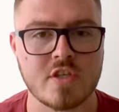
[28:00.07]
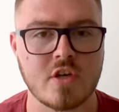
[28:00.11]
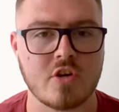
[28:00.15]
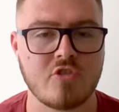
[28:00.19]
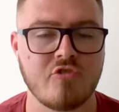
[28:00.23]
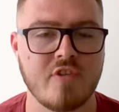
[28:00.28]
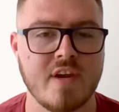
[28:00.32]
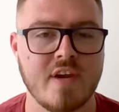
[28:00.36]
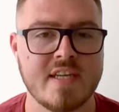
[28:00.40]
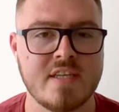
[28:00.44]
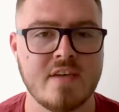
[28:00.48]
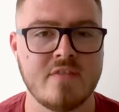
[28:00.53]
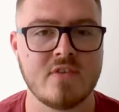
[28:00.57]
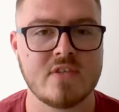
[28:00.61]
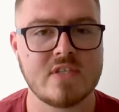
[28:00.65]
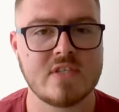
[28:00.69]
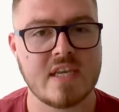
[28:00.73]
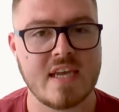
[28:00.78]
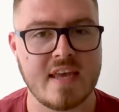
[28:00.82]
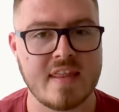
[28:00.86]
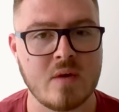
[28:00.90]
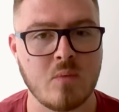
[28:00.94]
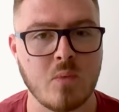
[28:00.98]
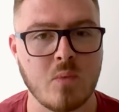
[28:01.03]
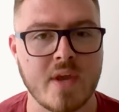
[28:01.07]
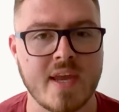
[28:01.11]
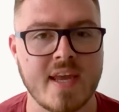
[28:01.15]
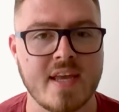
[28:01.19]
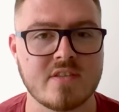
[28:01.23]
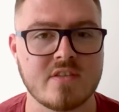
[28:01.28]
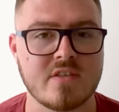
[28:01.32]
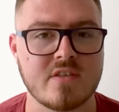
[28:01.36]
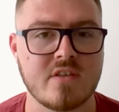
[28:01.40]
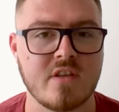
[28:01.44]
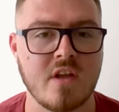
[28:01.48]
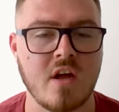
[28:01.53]
our creativity and then we get
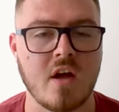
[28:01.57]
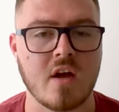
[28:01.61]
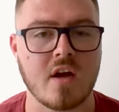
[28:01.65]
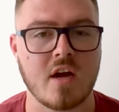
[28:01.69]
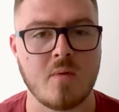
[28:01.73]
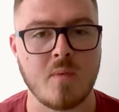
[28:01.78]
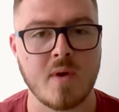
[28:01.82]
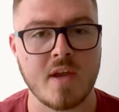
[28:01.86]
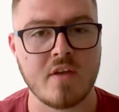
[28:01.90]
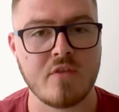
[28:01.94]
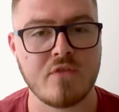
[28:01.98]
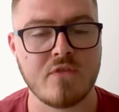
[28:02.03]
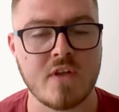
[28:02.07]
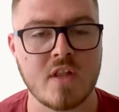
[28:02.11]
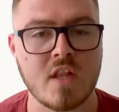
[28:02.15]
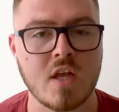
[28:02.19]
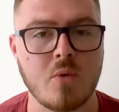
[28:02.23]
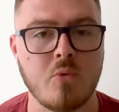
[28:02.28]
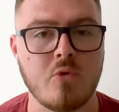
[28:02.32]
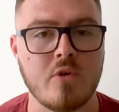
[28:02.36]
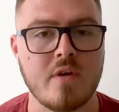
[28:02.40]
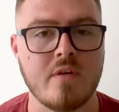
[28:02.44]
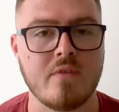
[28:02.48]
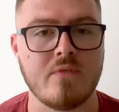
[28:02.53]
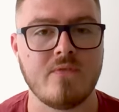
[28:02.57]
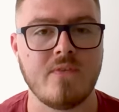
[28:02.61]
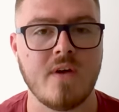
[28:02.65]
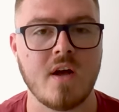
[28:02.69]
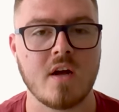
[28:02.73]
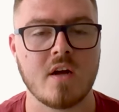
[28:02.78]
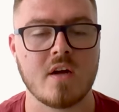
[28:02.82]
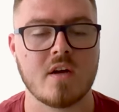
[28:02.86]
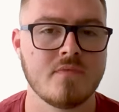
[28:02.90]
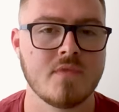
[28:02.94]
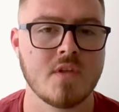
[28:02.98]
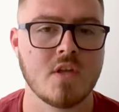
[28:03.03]
stuck and we can feel like we're in a
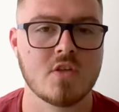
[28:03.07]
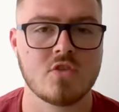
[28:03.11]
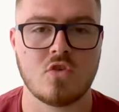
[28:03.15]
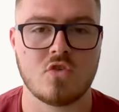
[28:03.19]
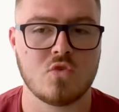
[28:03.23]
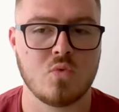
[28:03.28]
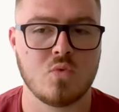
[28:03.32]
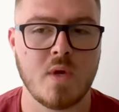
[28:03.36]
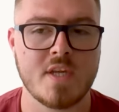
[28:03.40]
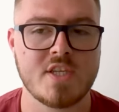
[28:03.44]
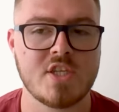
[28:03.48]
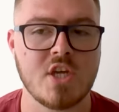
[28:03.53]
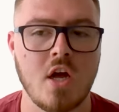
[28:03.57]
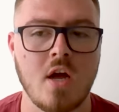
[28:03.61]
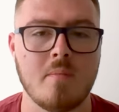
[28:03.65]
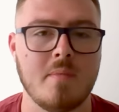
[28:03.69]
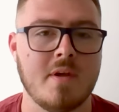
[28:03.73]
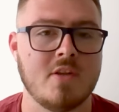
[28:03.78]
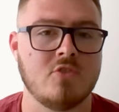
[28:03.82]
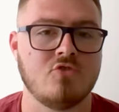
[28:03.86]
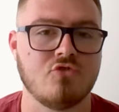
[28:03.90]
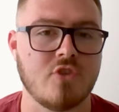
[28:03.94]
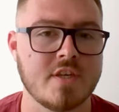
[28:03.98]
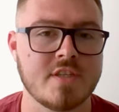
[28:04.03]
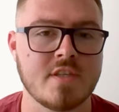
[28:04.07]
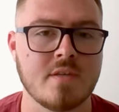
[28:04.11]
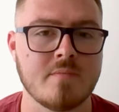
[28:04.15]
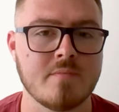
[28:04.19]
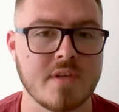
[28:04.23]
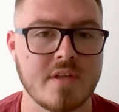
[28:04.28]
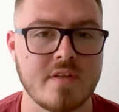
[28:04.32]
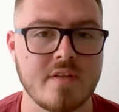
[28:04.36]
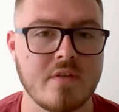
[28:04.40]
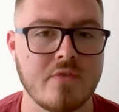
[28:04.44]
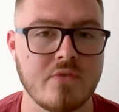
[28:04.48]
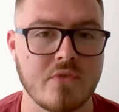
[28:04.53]
funk. So switch it up and try
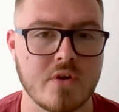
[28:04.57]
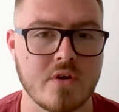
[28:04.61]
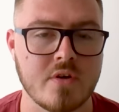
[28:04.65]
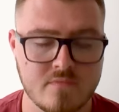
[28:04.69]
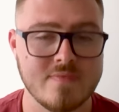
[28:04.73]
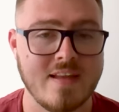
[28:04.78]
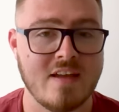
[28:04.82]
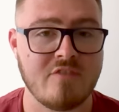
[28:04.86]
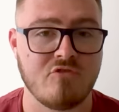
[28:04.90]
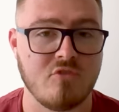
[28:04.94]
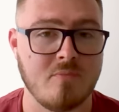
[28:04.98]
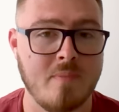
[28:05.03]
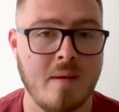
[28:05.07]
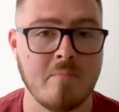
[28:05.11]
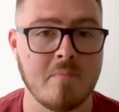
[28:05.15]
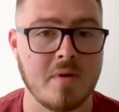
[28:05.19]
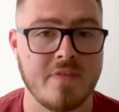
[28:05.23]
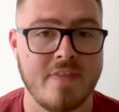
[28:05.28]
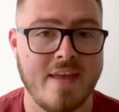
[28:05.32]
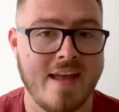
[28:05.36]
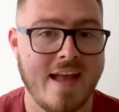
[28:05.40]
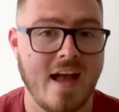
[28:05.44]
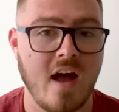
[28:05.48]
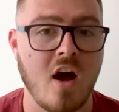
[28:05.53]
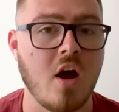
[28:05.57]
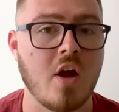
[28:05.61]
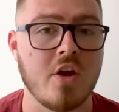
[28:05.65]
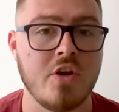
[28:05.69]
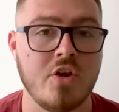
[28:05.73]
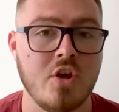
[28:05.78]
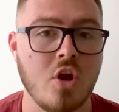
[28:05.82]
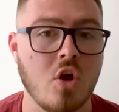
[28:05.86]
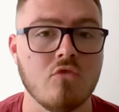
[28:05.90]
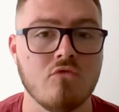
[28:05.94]
something different. And remember, there are no